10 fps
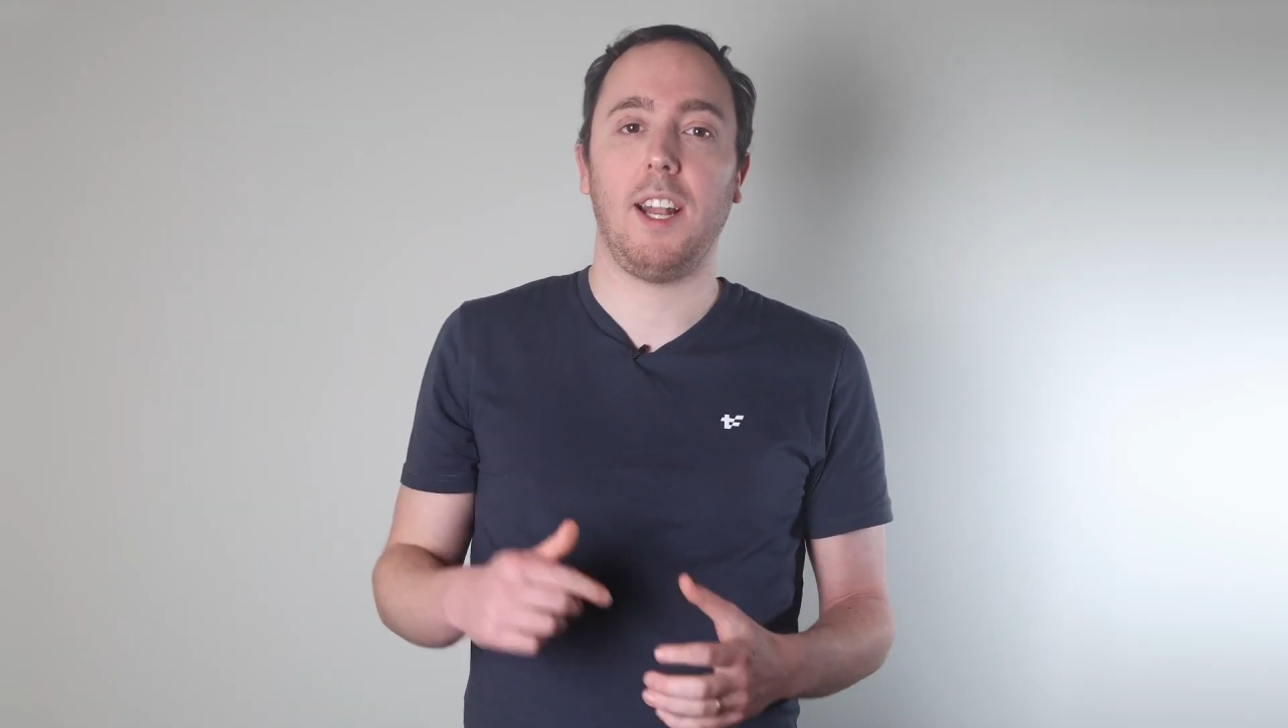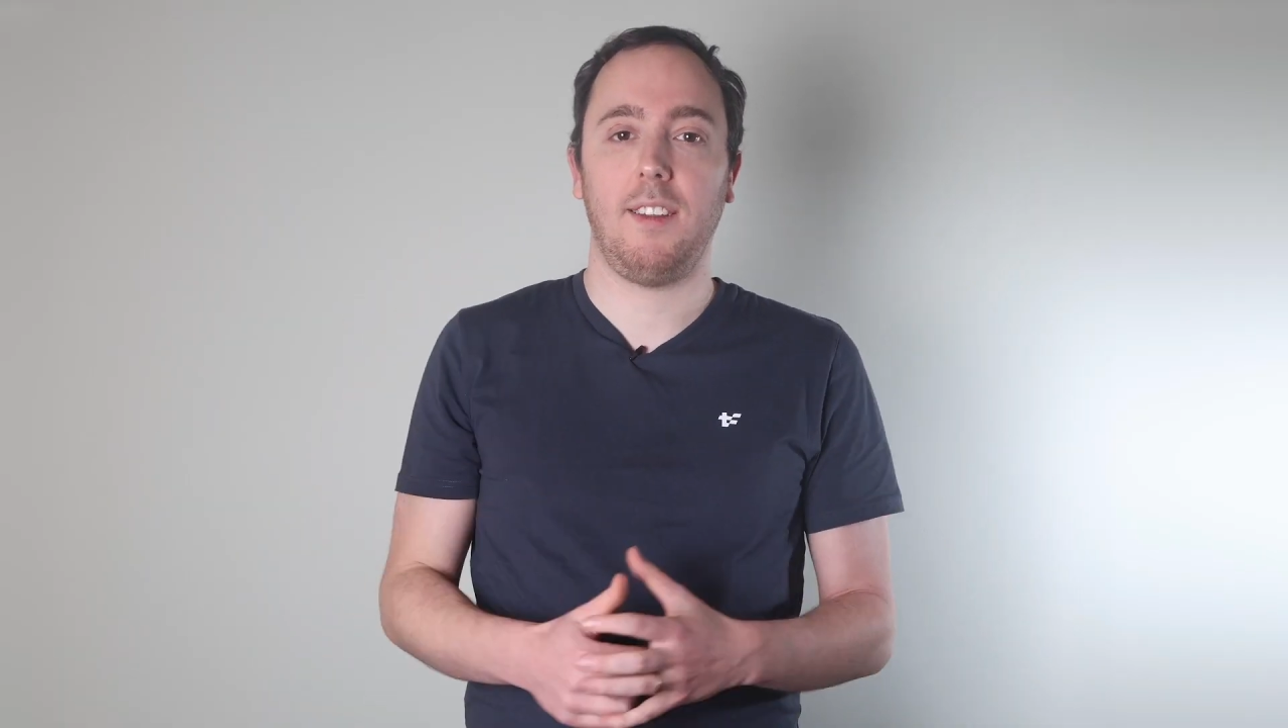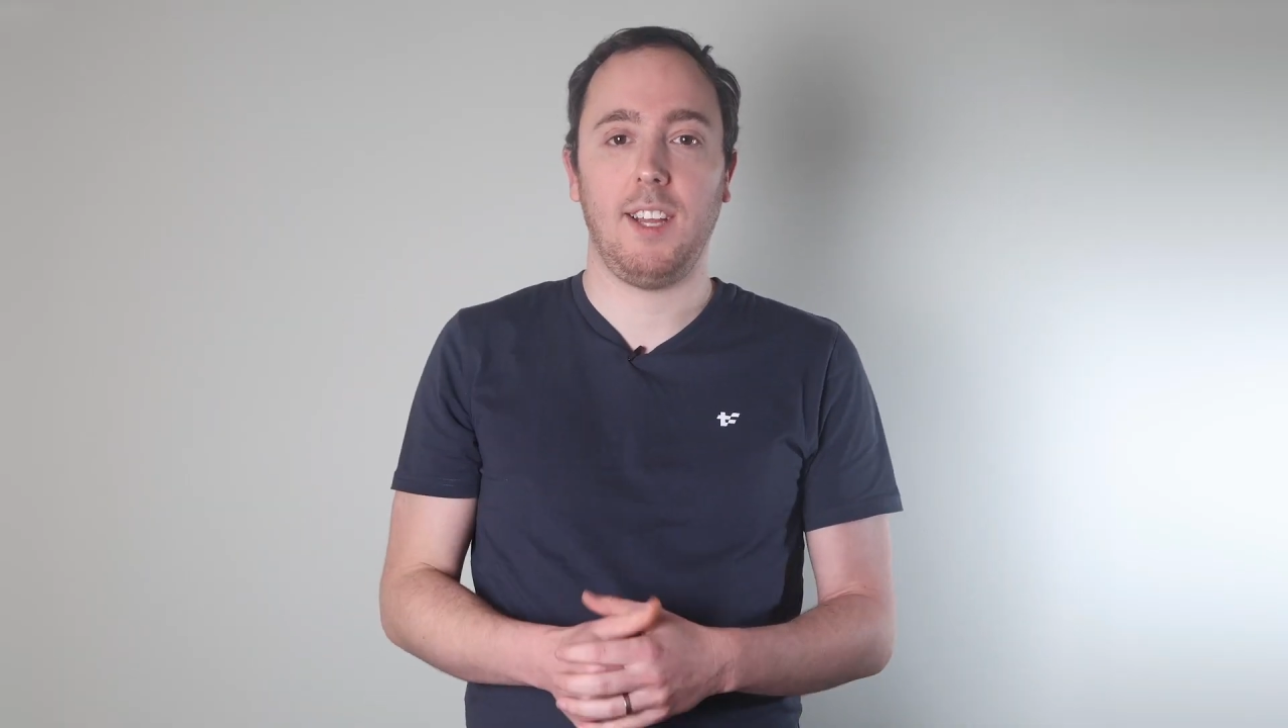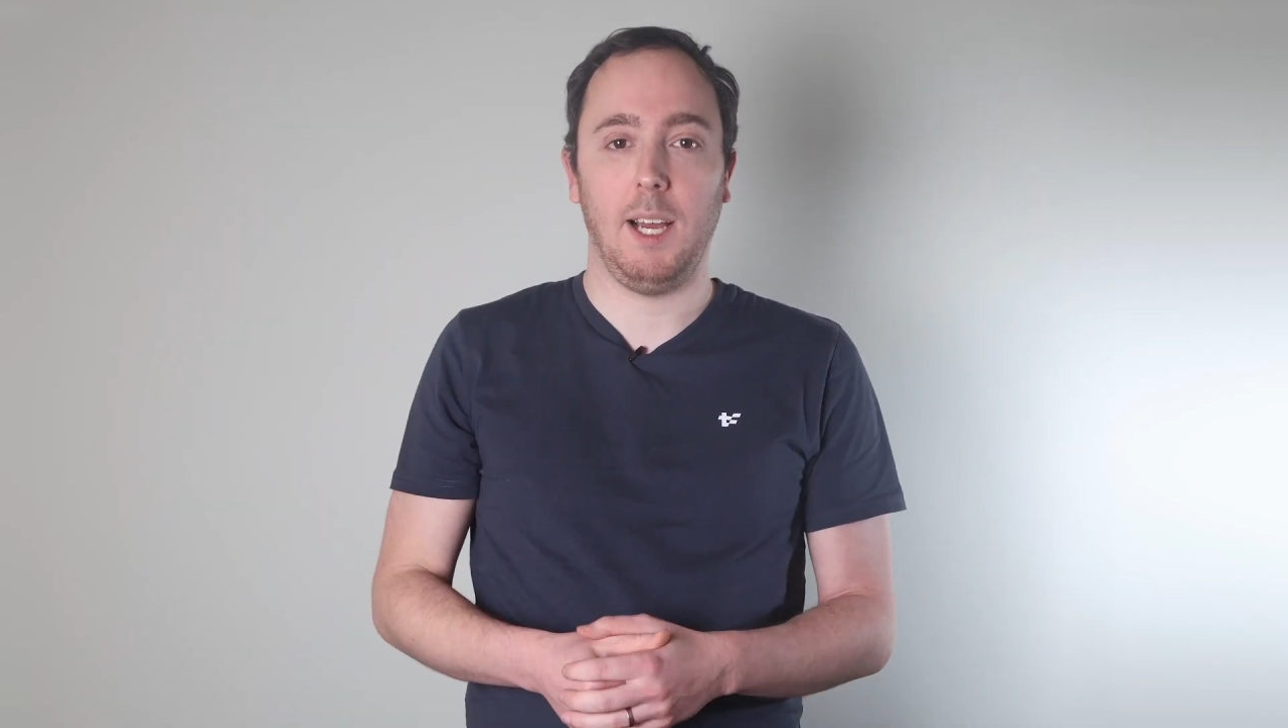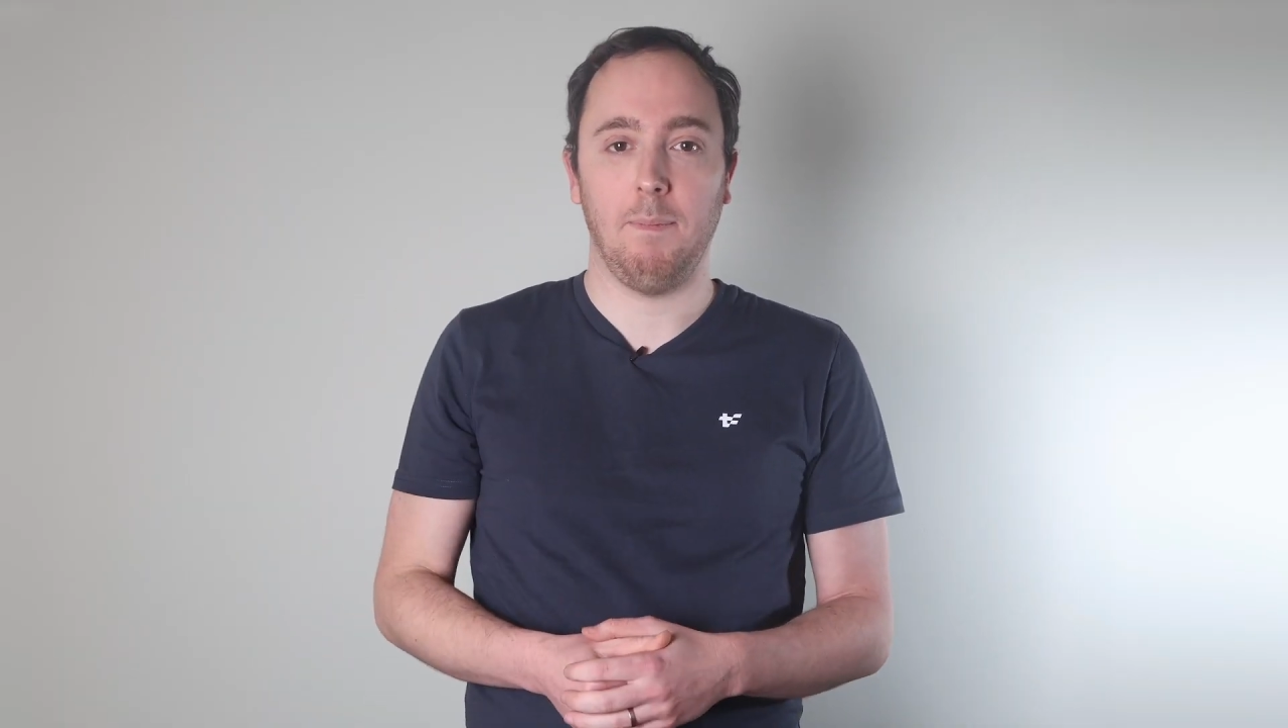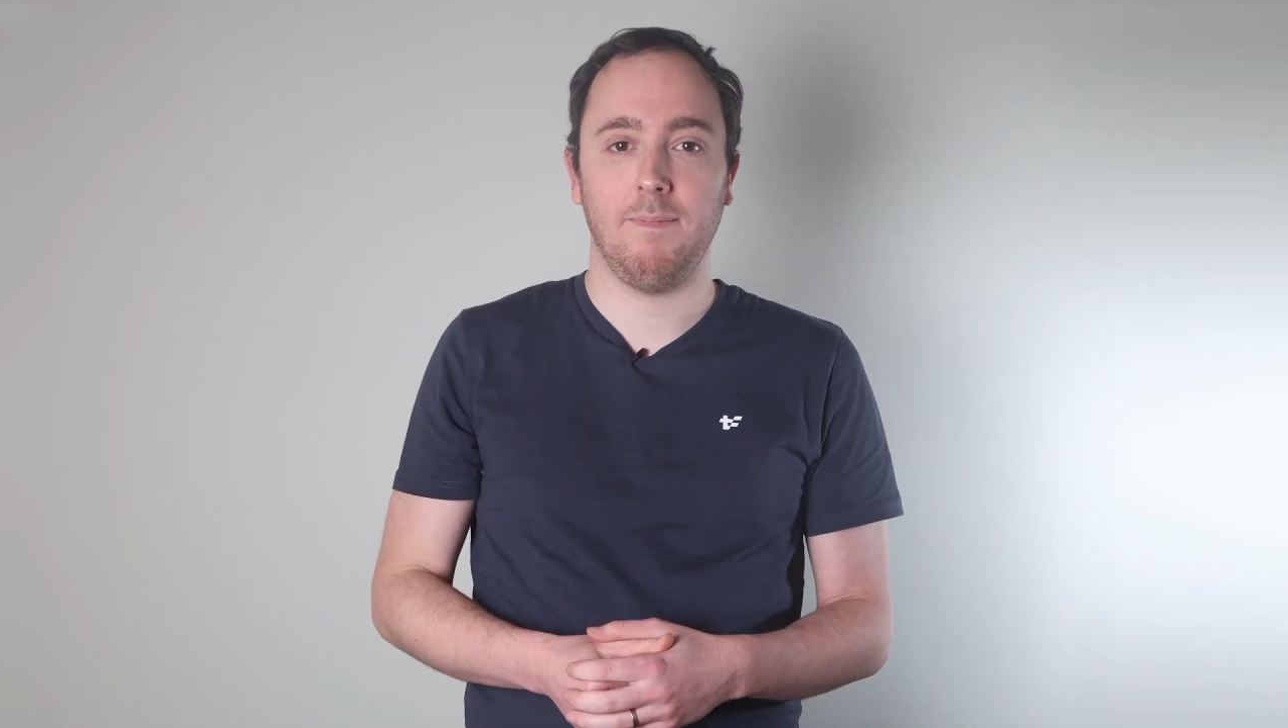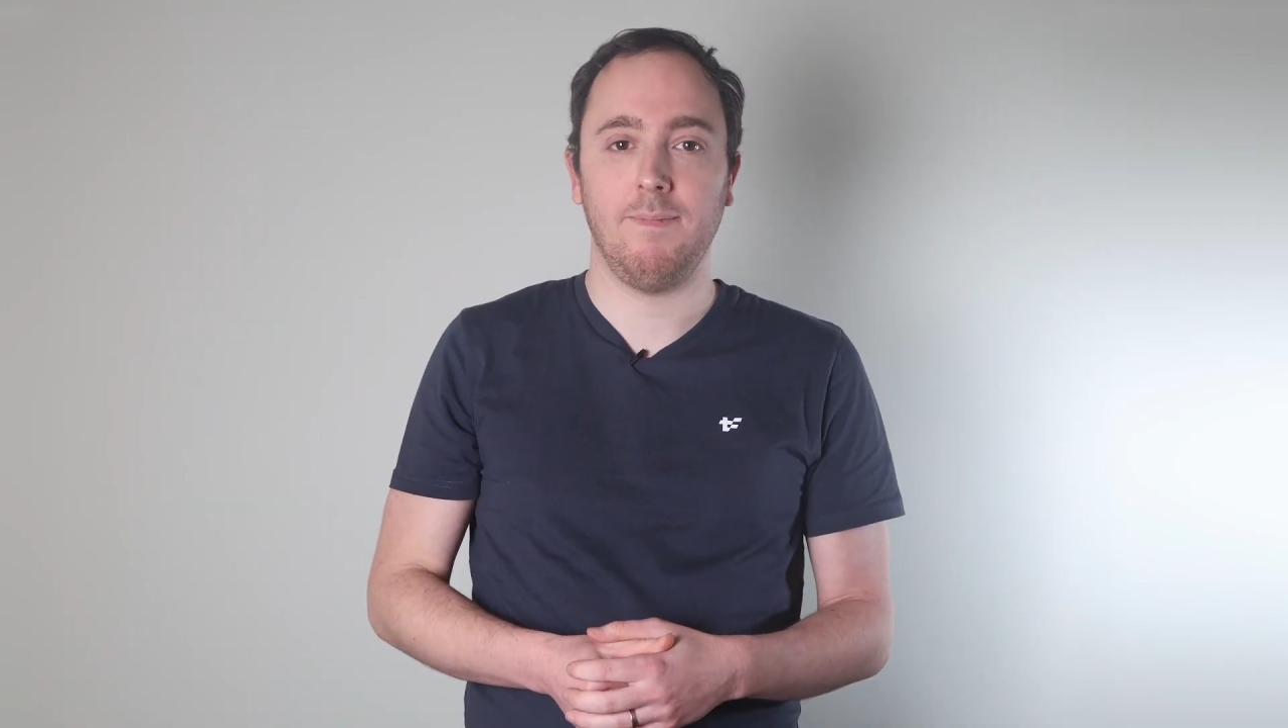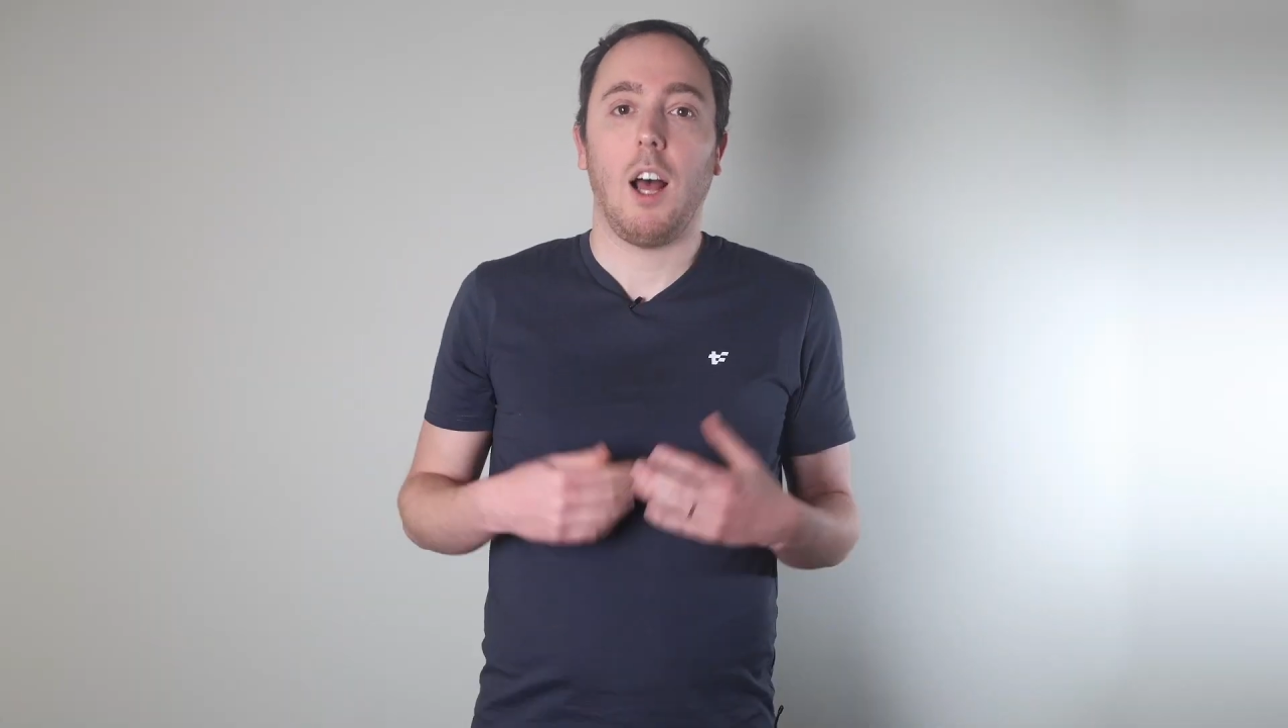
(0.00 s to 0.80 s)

at a time,